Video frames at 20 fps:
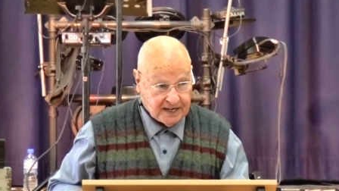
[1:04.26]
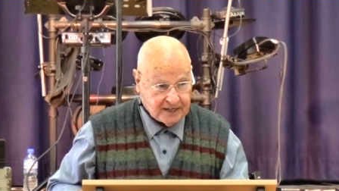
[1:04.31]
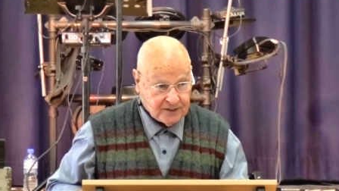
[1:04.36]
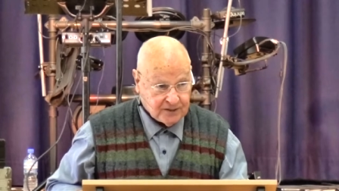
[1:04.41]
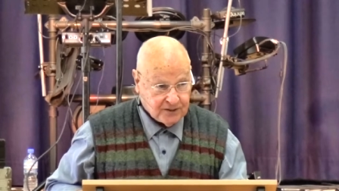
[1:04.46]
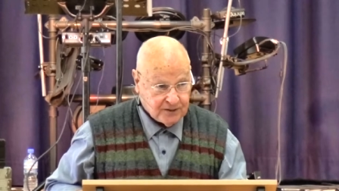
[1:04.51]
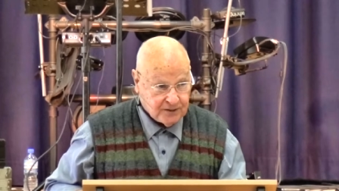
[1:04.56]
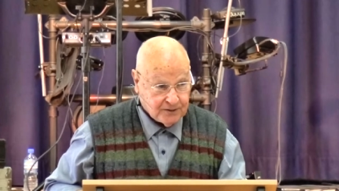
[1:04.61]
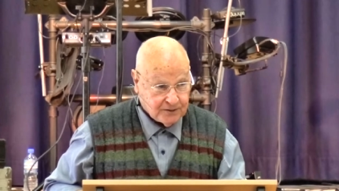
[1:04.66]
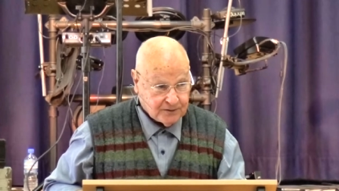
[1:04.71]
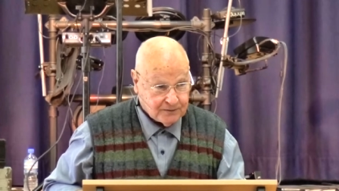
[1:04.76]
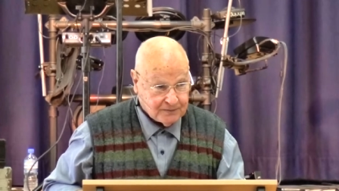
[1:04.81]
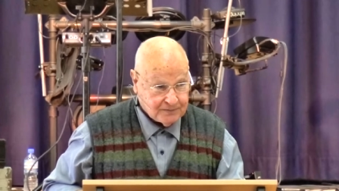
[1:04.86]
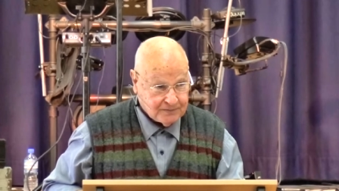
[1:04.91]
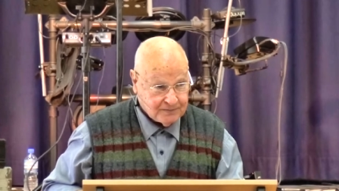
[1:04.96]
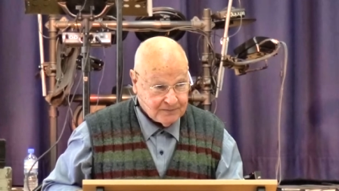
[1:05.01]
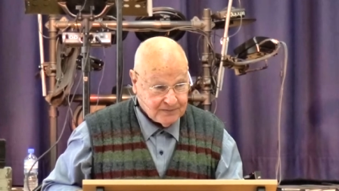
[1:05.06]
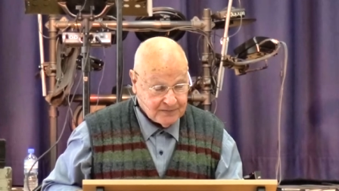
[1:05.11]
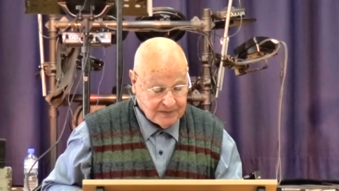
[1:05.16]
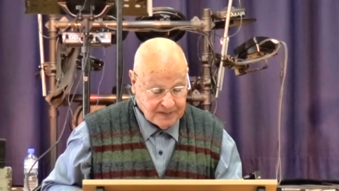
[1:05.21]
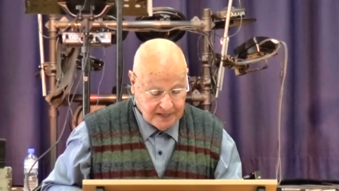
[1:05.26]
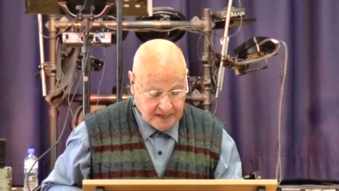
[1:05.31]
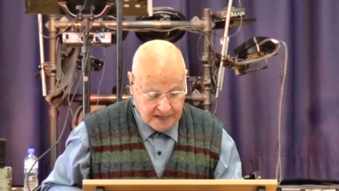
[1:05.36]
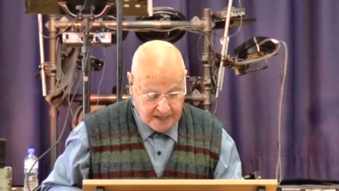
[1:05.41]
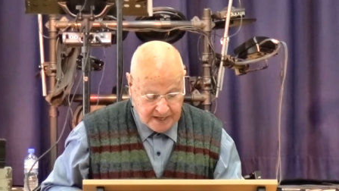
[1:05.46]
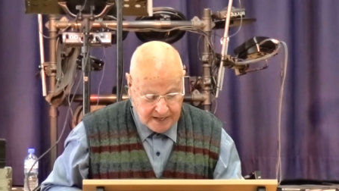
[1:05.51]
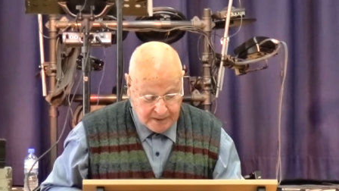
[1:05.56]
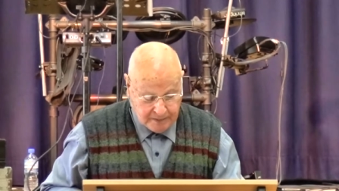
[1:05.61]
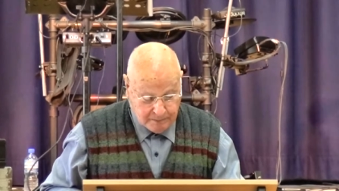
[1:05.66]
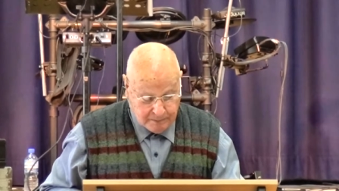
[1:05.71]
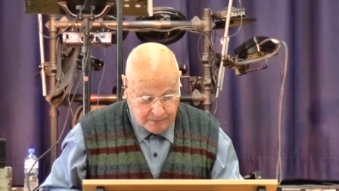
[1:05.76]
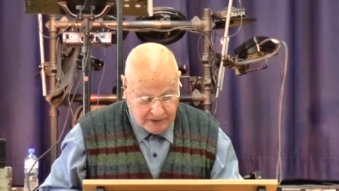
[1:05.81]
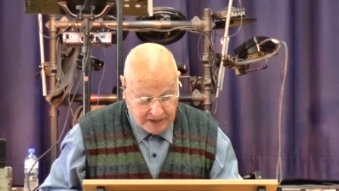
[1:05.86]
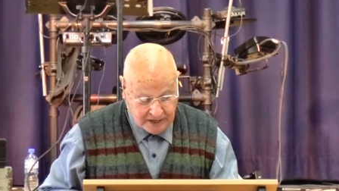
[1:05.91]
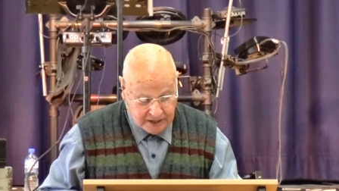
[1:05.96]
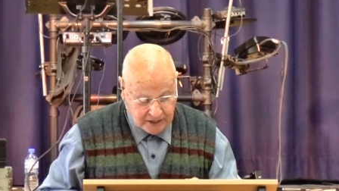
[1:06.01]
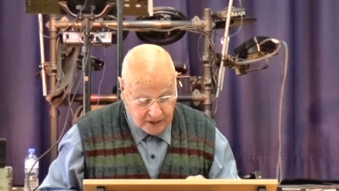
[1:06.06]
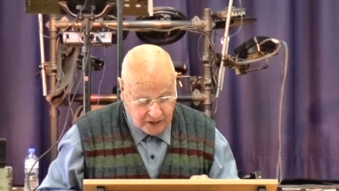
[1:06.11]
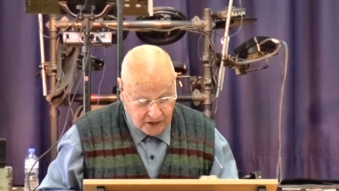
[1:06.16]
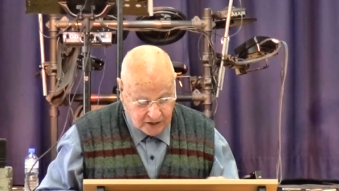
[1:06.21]
hard to do.
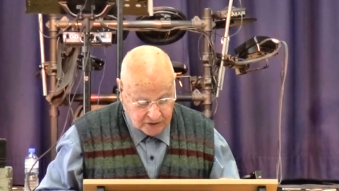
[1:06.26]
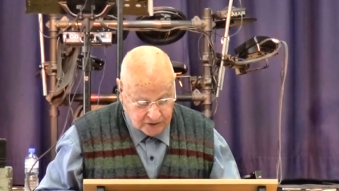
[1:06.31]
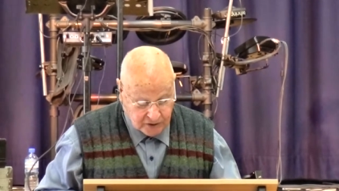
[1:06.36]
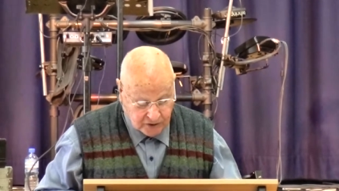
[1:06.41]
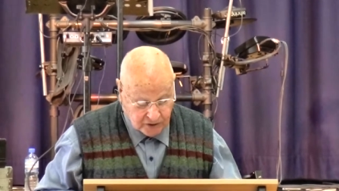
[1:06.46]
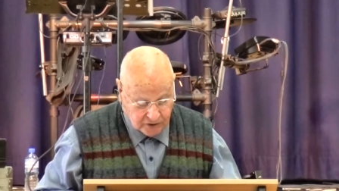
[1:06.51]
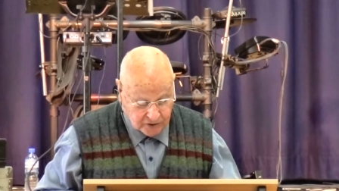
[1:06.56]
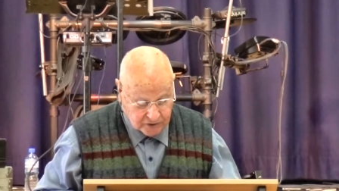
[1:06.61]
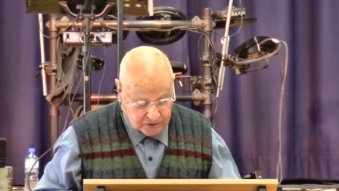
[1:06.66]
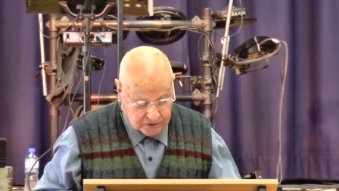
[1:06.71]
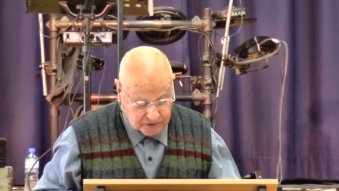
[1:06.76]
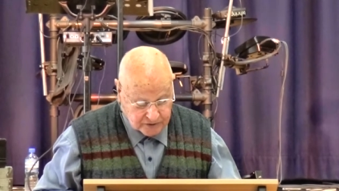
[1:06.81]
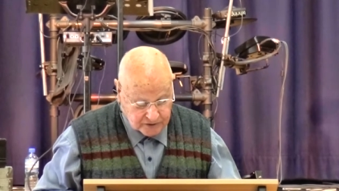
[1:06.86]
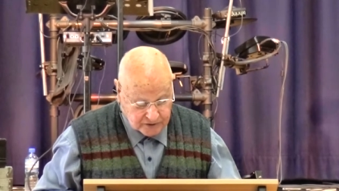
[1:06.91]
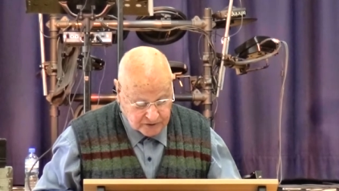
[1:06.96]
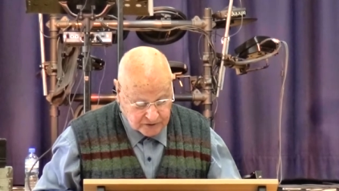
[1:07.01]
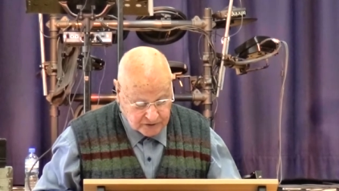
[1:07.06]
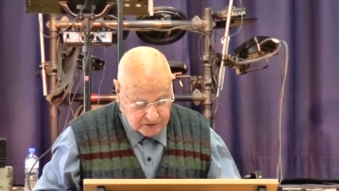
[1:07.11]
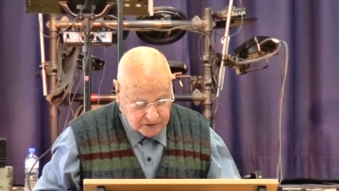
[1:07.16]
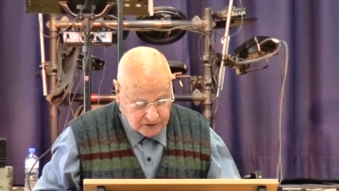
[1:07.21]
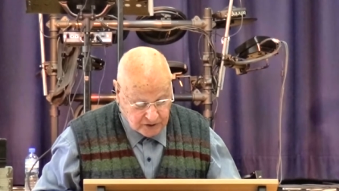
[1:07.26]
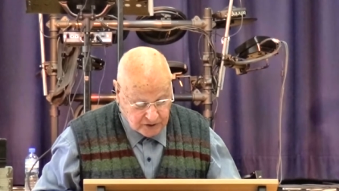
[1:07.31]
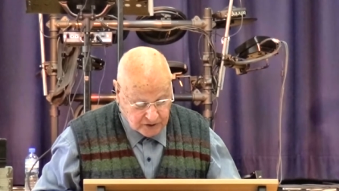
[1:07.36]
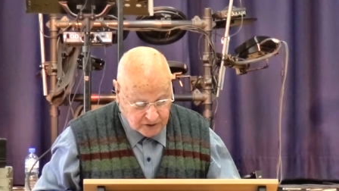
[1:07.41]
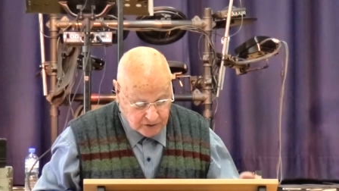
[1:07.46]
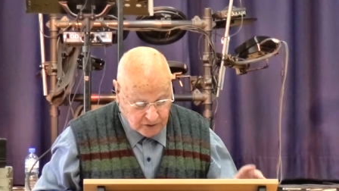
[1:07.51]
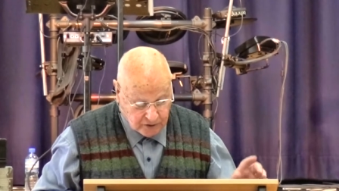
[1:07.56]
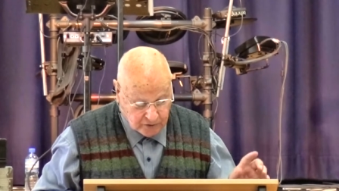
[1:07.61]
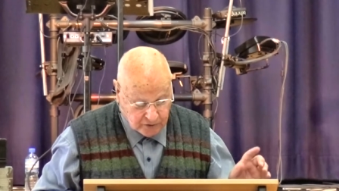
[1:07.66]
But not, all, not